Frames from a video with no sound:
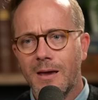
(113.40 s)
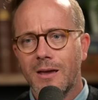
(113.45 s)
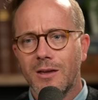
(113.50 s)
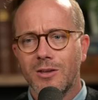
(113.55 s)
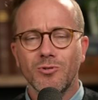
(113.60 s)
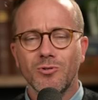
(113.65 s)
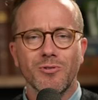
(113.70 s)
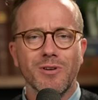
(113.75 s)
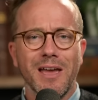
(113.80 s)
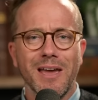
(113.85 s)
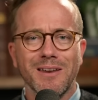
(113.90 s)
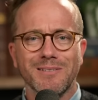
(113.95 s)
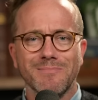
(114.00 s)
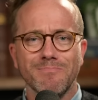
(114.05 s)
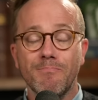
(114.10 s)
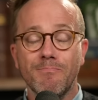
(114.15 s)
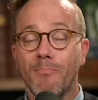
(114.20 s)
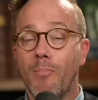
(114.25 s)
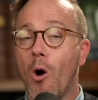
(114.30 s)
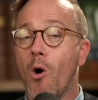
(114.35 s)
You get
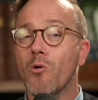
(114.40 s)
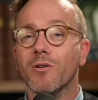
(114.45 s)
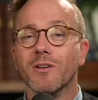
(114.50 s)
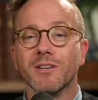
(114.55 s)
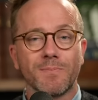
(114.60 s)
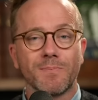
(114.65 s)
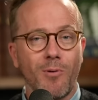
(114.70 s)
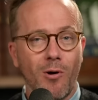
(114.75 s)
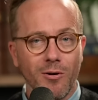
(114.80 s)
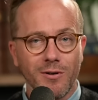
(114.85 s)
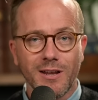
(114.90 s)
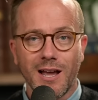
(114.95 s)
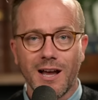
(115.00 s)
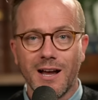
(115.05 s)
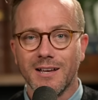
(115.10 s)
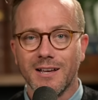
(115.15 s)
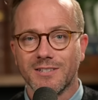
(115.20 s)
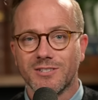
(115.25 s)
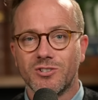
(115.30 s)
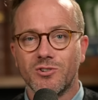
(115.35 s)
bonus
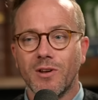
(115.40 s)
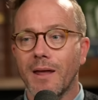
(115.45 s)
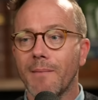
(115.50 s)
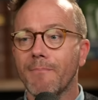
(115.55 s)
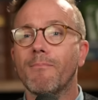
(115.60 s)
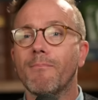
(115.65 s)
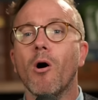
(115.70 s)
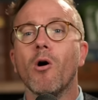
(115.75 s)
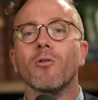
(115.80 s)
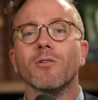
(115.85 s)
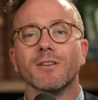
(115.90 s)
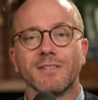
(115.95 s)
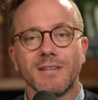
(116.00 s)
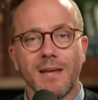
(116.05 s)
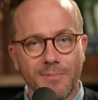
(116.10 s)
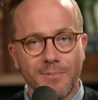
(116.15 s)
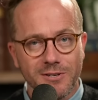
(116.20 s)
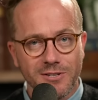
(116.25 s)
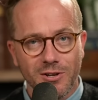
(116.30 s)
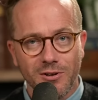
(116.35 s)
podcasts, you get bonus
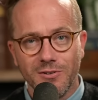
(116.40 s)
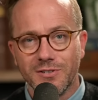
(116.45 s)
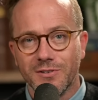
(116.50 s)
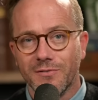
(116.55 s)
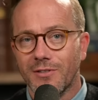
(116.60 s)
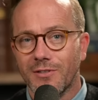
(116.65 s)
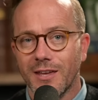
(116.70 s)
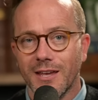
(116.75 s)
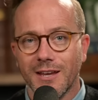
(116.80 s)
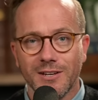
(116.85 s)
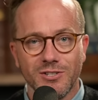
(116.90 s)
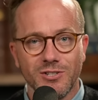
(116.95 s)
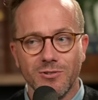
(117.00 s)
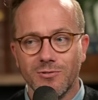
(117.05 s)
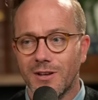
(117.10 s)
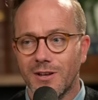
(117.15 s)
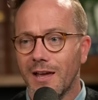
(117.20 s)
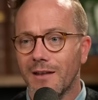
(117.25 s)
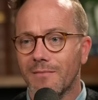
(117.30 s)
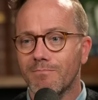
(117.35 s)
episodes of things, you
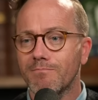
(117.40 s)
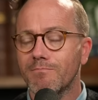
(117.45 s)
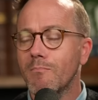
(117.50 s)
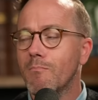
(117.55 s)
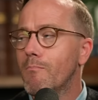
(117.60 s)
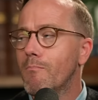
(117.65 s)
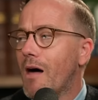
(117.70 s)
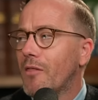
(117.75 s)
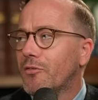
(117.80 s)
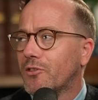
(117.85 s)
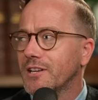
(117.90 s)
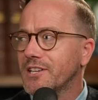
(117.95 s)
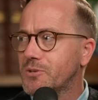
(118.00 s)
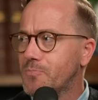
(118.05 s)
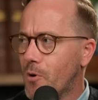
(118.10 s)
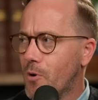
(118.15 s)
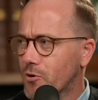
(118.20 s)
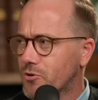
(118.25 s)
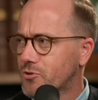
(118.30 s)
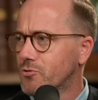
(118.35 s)
get monthly
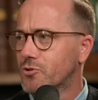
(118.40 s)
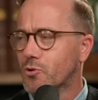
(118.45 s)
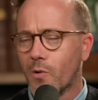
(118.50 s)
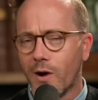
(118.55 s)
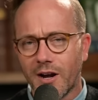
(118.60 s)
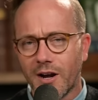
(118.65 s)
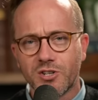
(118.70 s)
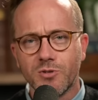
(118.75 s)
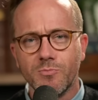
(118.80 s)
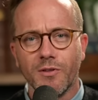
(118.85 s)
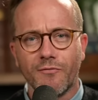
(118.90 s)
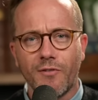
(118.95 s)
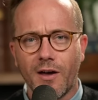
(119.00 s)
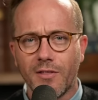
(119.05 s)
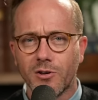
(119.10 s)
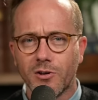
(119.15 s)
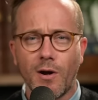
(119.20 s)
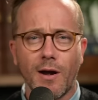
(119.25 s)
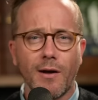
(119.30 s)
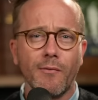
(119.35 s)
spiritual direction with
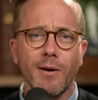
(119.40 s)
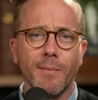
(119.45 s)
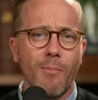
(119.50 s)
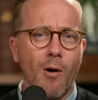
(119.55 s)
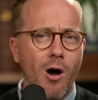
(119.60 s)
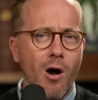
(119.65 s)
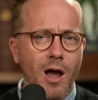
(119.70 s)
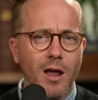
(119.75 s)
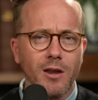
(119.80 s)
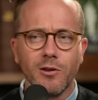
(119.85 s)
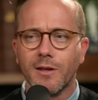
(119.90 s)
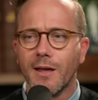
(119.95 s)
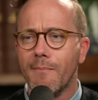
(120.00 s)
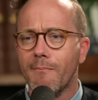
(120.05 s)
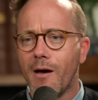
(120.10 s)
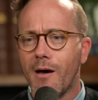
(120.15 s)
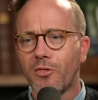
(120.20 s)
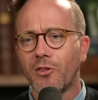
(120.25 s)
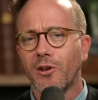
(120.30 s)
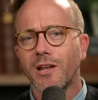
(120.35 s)
Father Gregory Pine, you get
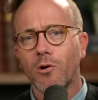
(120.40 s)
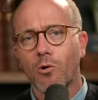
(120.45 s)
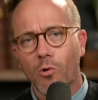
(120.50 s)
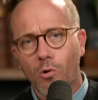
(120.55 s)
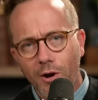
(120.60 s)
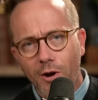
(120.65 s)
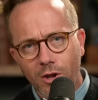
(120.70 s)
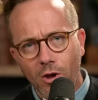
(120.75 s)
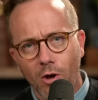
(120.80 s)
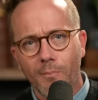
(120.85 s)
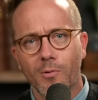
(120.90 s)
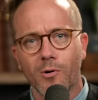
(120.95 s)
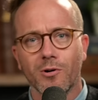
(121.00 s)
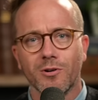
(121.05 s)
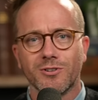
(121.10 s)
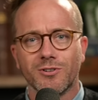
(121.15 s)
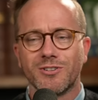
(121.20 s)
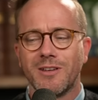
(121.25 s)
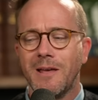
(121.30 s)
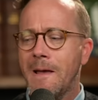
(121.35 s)
monthly
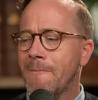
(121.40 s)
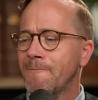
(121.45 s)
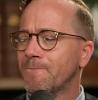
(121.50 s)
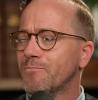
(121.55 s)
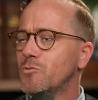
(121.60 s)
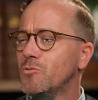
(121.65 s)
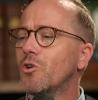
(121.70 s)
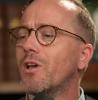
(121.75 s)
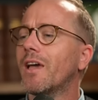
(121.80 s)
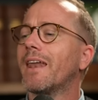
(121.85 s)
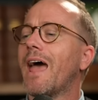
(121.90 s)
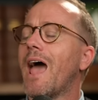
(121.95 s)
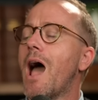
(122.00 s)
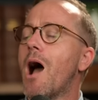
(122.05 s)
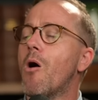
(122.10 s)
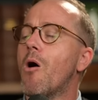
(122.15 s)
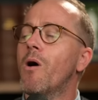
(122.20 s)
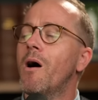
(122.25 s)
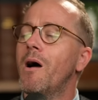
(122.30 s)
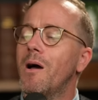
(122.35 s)
audiobooks, you get
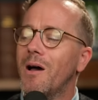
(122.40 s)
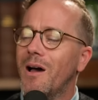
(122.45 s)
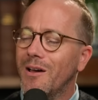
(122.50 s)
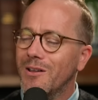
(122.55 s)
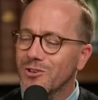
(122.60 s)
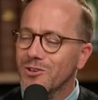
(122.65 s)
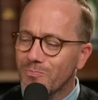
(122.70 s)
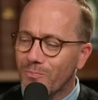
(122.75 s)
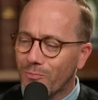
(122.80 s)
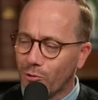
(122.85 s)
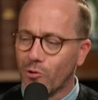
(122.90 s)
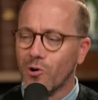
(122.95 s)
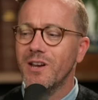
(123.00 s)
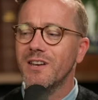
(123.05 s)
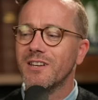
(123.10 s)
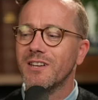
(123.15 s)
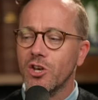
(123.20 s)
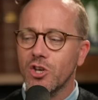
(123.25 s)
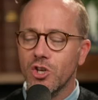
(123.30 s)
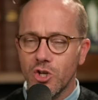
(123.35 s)
our
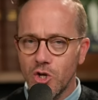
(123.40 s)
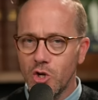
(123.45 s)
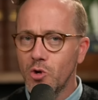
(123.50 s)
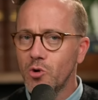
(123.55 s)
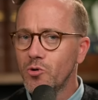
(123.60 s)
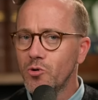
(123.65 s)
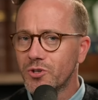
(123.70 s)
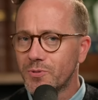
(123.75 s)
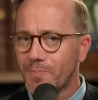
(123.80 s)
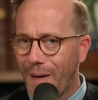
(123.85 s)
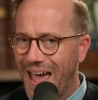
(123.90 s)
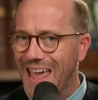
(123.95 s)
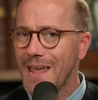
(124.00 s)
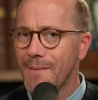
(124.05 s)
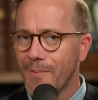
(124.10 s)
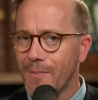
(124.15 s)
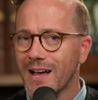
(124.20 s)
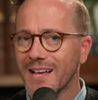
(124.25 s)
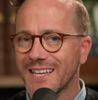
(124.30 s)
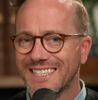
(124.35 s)
print
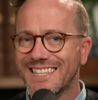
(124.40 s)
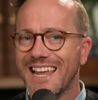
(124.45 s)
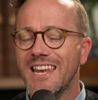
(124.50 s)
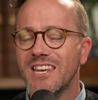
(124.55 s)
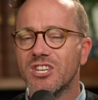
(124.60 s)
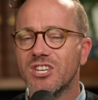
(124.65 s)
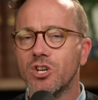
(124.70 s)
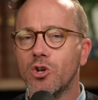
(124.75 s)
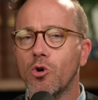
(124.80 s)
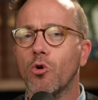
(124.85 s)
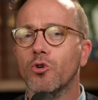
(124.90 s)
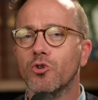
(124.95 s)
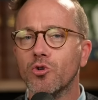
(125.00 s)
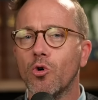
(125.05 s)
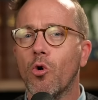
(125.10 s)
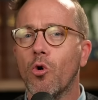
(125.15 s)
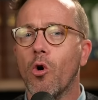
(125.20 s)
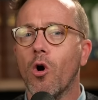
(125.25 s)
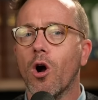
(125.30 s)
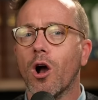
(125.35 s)
newspaper sent to your
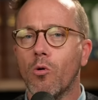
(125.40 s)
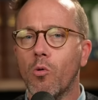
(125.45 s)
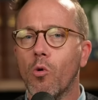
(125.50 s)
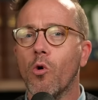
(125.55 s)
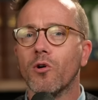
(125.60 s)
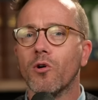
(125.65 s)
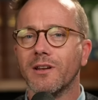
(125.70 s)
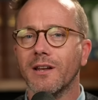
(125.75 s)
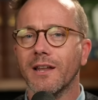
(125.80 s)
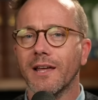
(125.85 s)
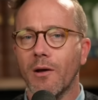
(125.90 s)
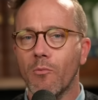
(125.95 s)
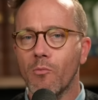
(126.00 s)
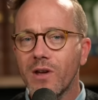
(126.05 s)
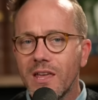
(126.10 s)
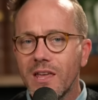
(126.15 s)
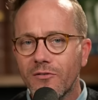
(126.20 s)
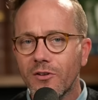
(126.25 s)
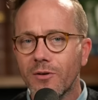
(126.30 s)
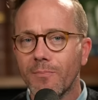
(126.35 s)
door quarterly, and
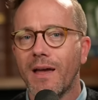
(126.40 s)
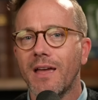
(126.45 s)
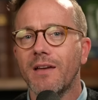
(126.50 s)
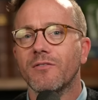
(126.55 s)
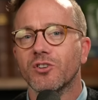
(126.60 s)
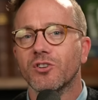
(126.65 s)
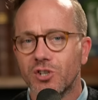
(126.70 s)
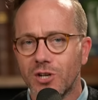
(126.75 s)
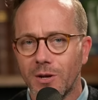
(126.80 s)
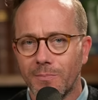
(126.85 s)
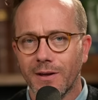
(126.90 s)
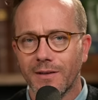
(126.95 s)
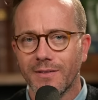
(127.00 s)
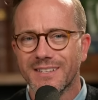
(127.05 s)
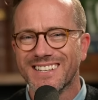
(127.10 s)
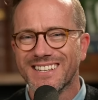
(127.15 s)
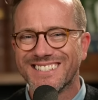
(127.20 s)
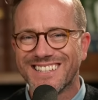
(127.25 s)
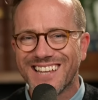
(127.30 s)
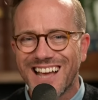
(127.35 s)
we even for shipping.
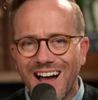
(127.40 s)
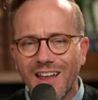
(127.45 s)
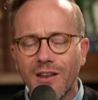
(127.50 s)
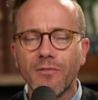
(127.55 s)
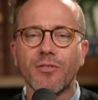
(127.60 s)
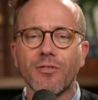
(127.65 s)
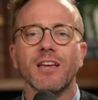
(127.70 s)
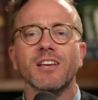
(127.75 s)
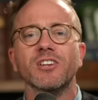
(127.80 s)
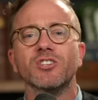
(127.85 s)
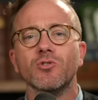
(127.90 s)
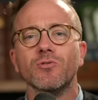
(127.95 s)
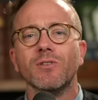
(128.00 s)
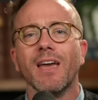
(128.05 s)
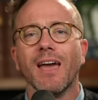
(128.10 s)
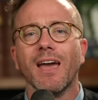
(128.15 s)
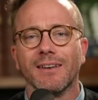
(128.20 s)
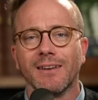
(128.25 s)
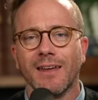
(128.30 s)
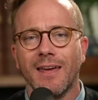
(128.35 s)
There's a ton of things you
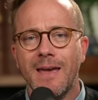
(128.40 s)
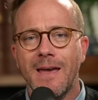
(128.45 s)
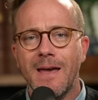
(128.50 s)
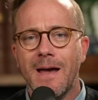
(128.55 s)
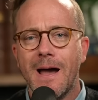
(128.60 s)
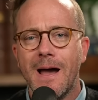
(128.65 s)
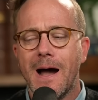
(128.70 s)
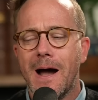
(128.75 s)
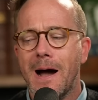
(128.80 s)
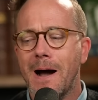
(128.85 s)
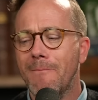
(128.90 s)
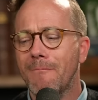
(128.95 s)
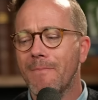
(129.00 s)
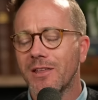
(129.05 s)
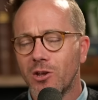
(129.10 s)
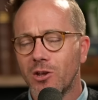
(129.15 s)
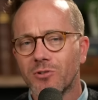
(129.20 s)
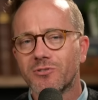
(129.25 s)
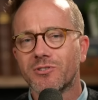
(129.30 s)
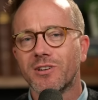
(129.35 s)
get, um,
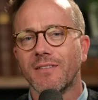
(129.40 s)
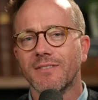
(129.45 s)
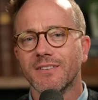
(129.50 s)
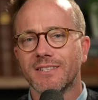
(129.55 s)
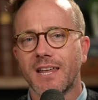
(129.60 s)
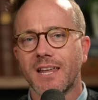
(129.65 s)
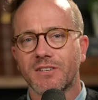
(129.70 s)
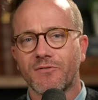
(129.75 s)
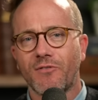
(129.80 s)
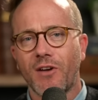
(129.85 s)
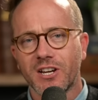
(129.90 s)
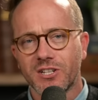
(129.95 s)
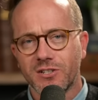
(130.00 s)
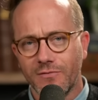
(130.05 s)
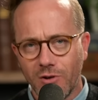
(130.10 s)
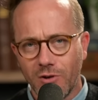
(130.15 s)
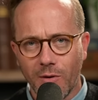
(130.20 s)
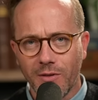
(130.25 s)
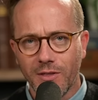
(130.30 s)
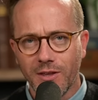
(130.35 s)
and you also get the satisfaction
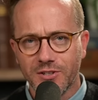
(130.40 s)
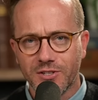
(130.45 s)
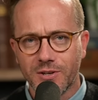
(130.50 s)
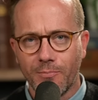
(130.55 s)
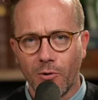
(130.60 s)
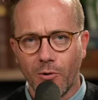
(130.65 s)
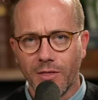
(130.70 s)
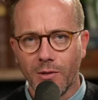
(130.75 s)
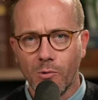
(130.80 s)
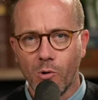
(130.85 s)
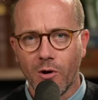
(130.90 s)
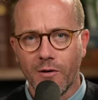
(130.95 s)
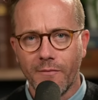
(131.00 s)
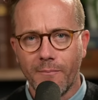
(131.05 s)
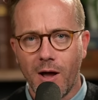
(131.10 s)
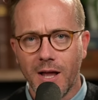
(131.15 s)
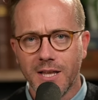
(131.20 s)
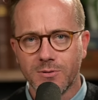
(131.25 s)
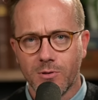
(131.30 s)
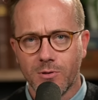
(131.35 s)
of knowing that you're supporting the work of
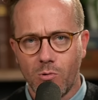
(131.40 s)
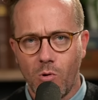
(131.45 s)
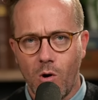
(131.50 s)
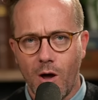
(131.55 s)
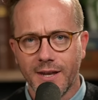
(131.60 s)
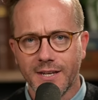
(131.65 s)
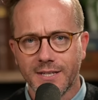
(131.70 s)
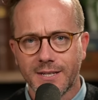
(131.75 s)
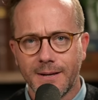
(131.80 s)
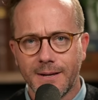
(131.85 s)
Pints with Aquinas.